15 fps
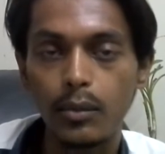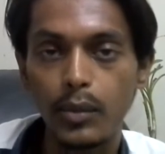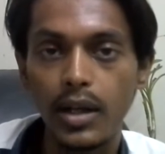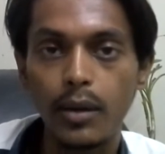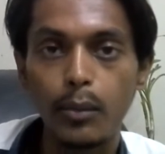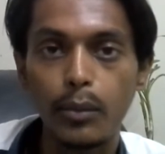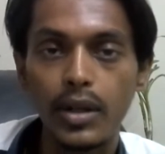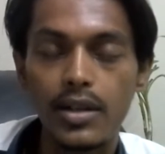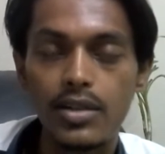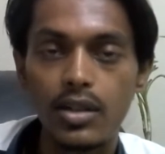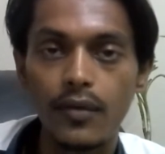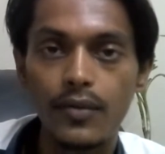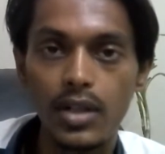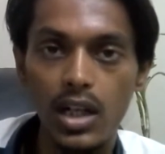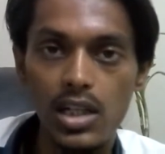
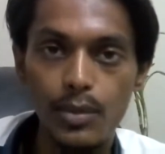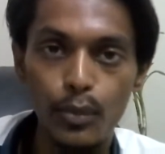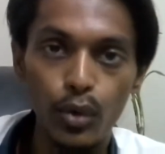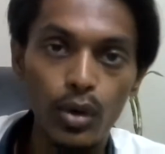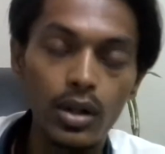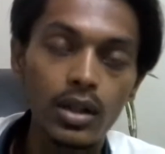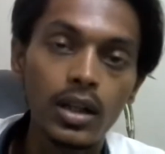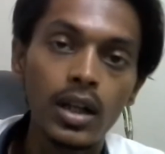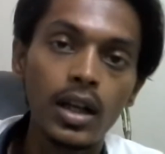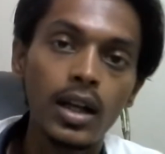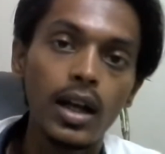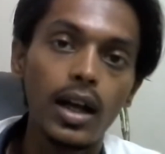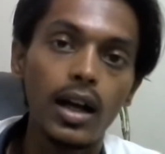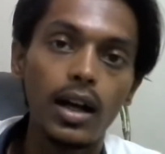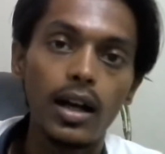Ministry of Transport,
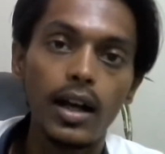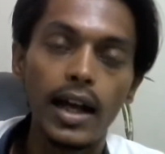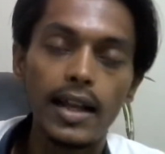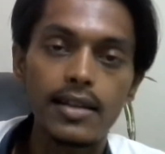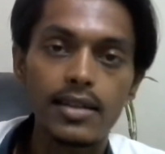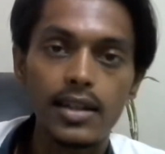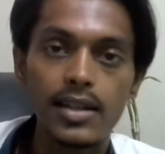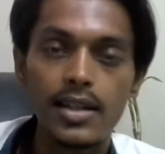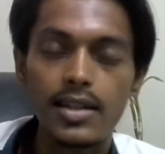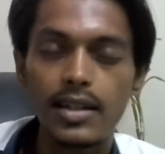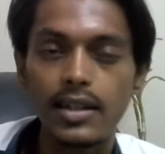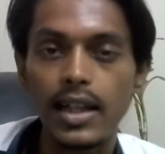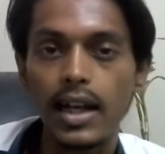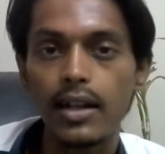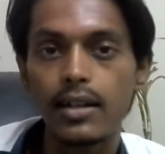has
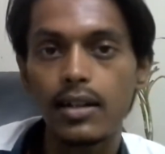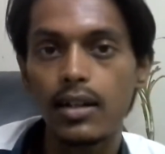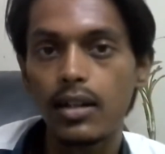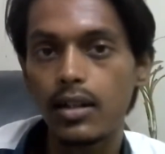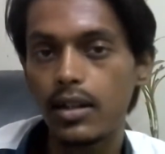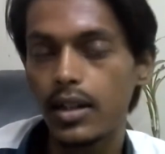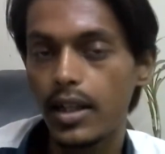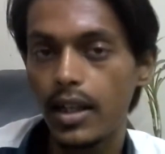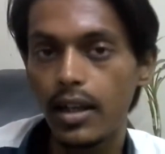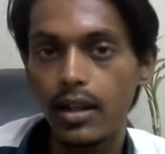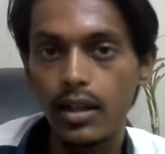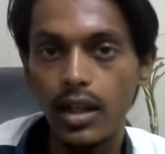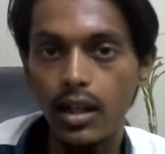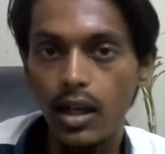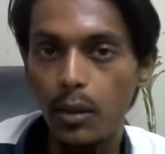suggested that
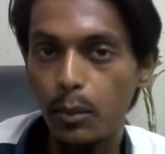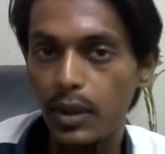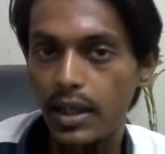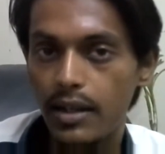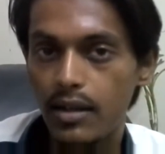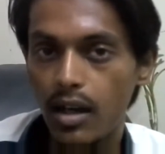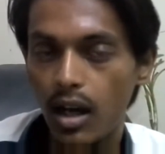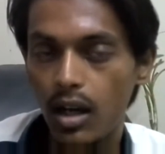in the complete